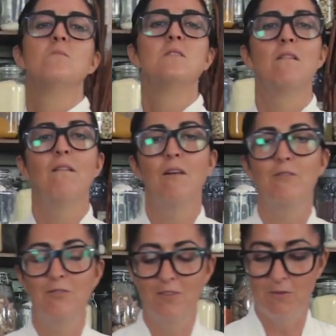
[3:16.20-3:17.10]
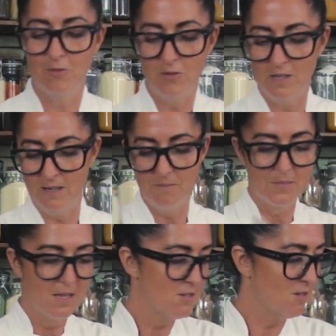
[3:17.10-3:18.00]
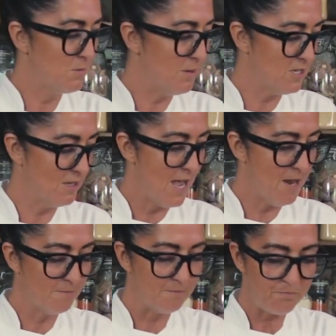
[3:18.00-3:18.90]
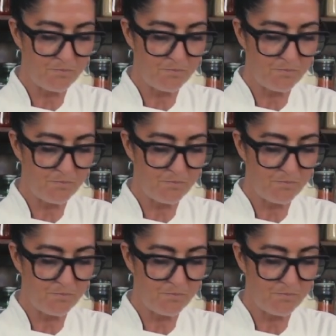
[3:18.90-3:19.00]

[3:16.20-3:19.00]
you into a love affair of cooking. So a splash of that.